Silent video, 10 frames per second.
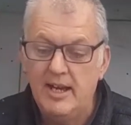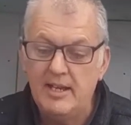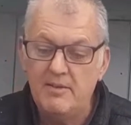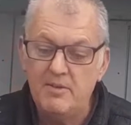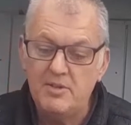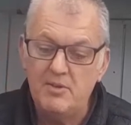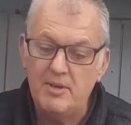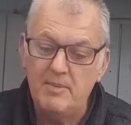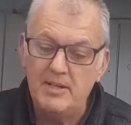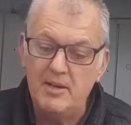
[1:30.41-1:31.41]
And if you do
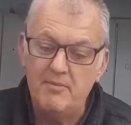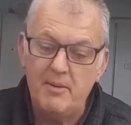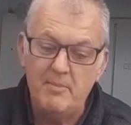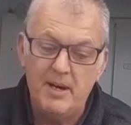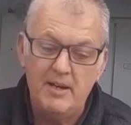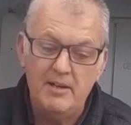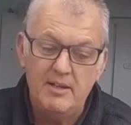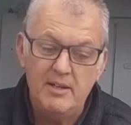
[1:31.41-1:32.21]
them in November,